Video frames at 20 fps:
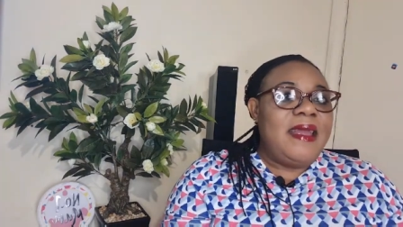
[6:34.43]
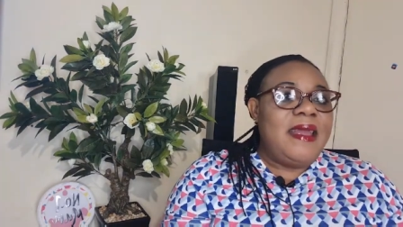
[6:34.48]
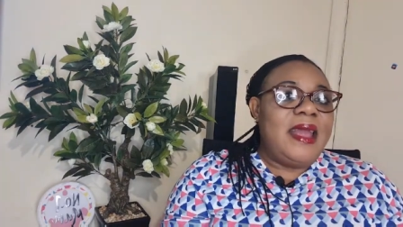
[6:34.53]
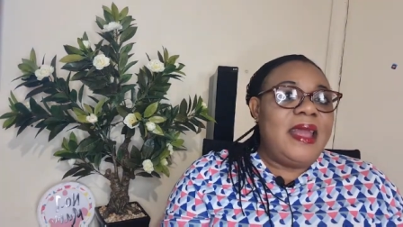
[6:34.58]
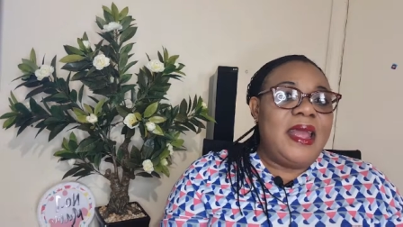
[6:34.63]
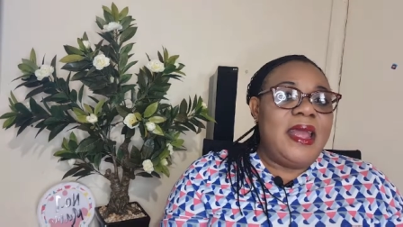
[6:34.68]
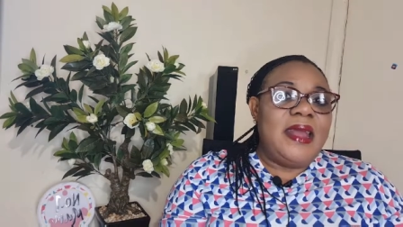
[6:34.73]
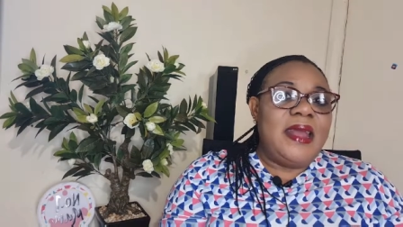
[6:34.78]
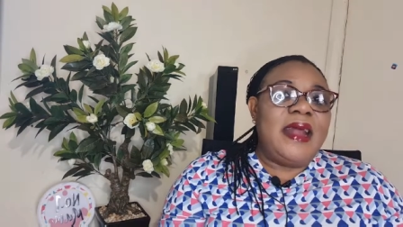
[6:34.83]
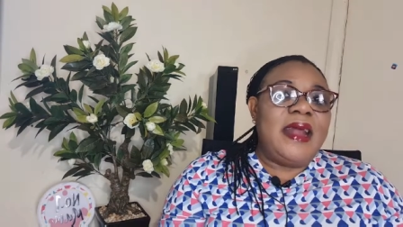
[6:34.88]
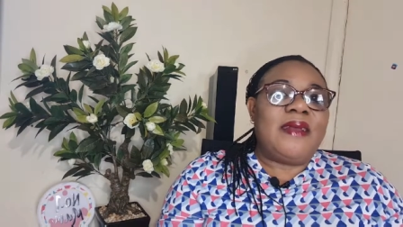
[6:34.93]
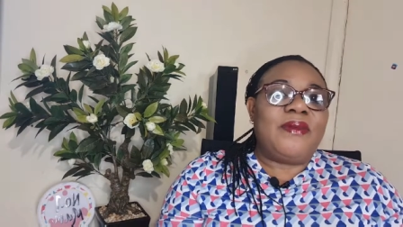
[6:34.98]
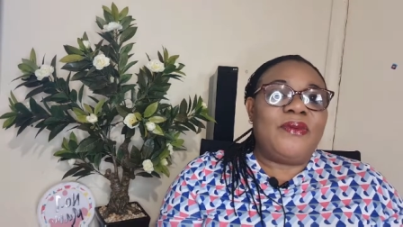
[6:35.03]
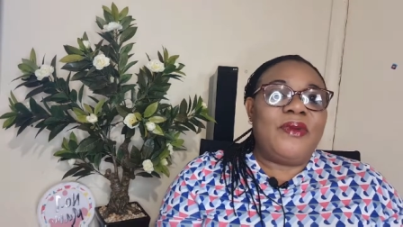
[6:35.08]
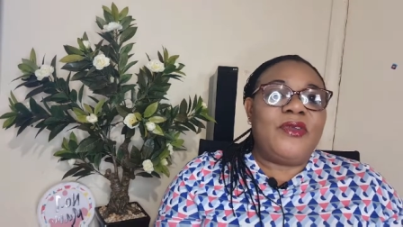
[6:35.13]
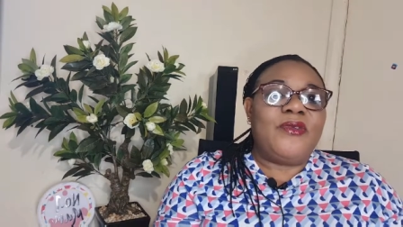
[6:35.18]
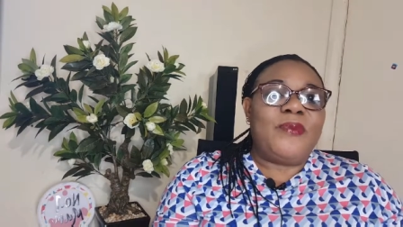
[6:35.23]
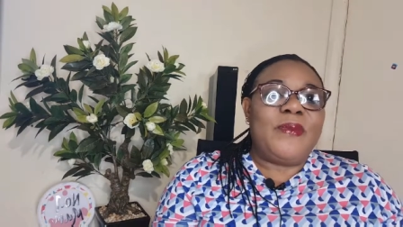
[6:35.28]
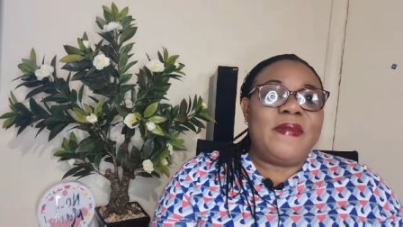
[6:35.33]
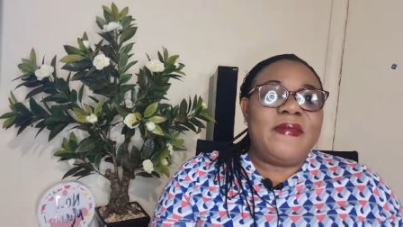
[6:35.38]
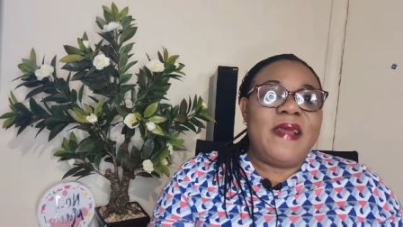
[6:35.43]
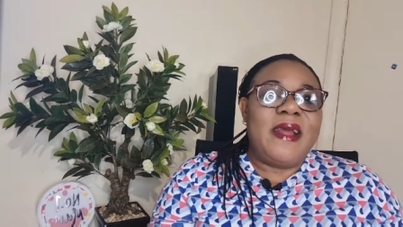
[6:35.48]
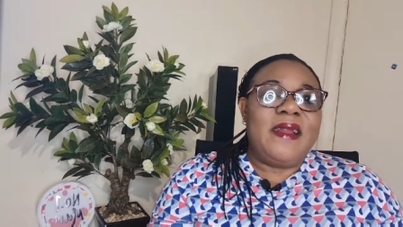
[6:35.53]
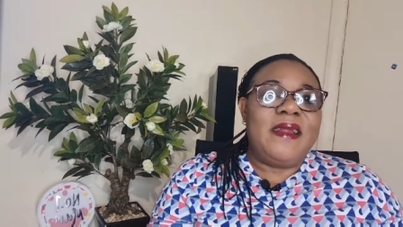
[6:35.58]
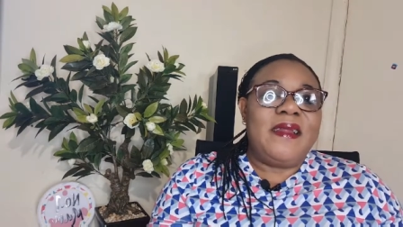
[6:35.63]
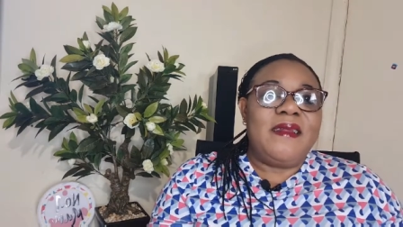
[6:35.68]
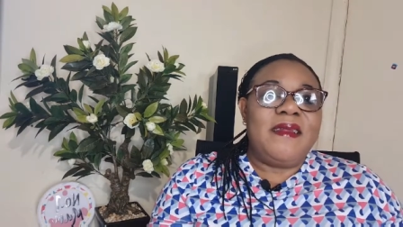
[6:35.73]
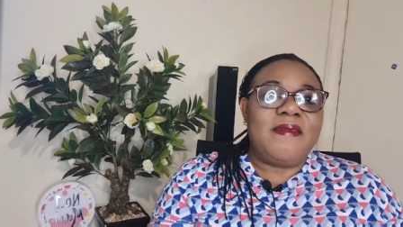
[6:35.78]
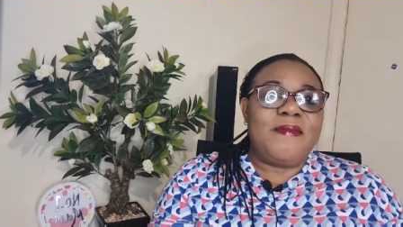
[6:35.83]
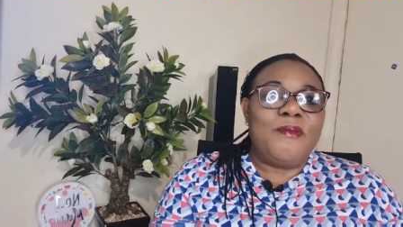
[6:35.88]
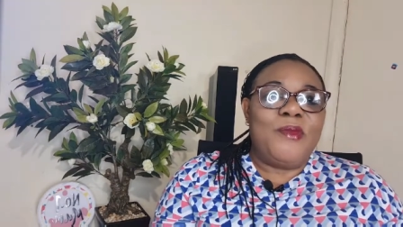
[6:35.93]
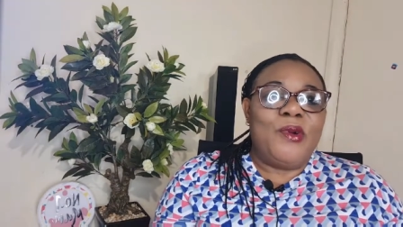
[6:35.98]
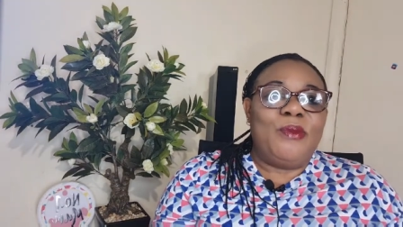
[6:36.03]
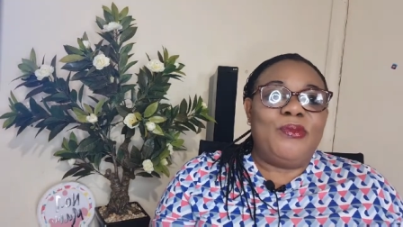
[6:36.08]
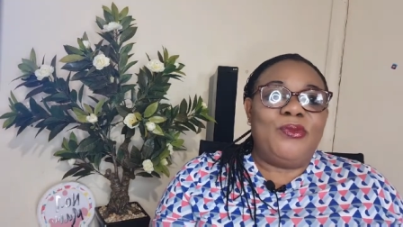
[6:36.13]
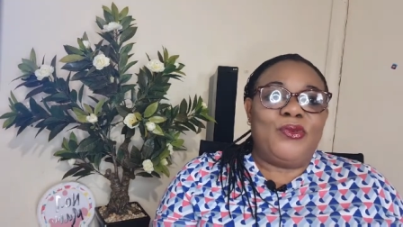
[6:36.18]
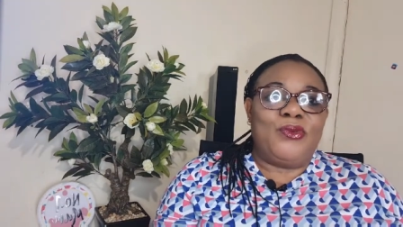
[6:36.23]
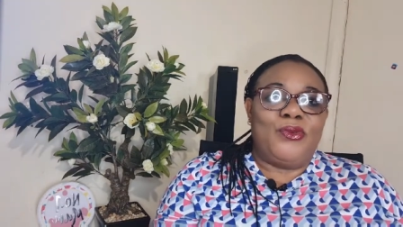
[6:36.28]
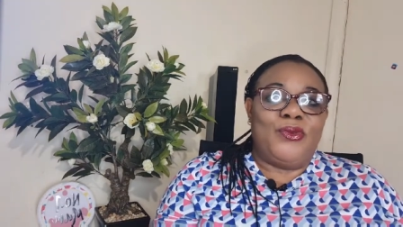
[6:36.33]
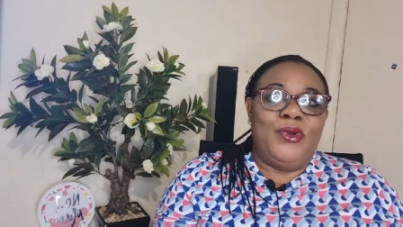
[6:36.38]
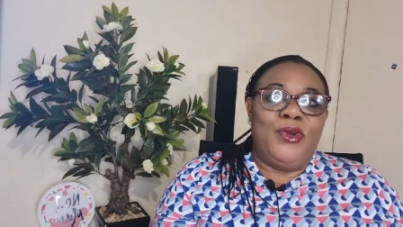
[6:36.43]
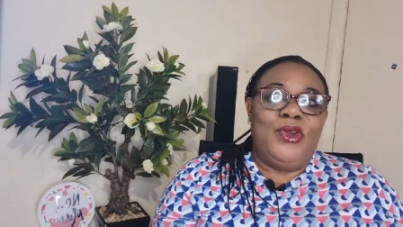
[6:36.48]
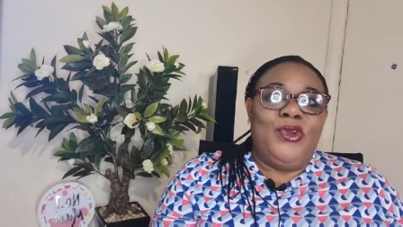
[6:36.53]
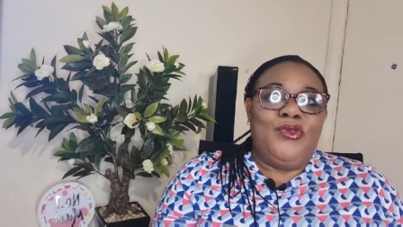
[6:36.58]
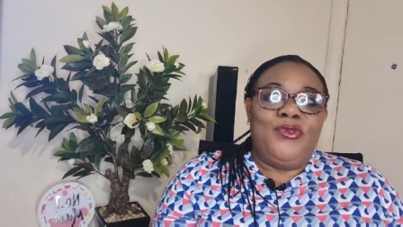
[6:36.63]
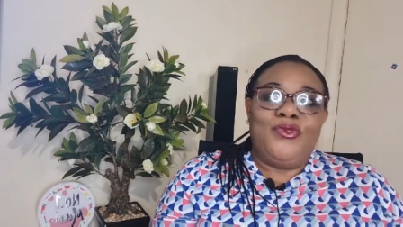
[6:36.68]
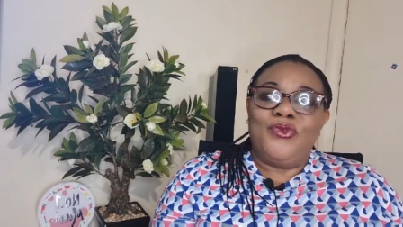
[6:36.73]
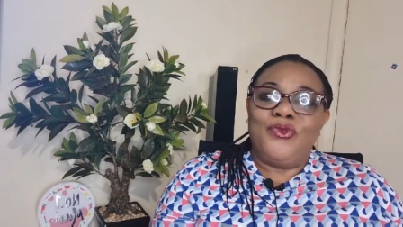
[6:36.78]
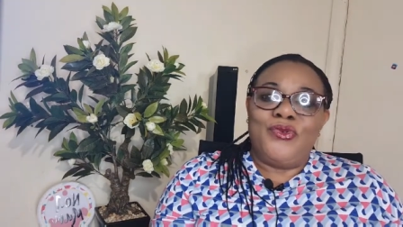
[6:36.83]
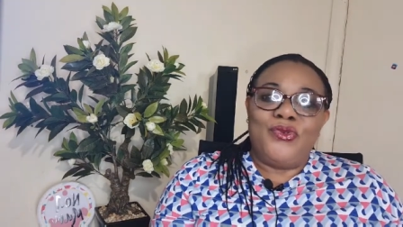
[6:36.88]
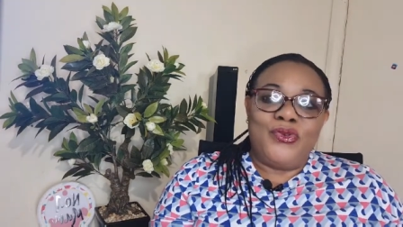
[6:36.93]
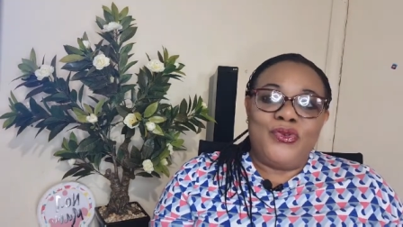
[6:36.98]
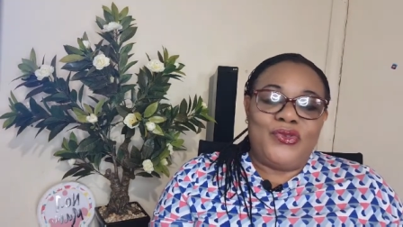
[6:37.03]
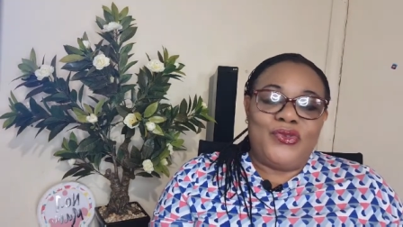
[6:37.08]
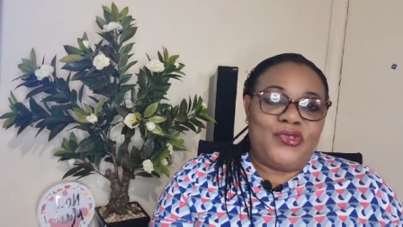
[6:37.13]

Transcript: yeah, that's what he's been telling his mom to do.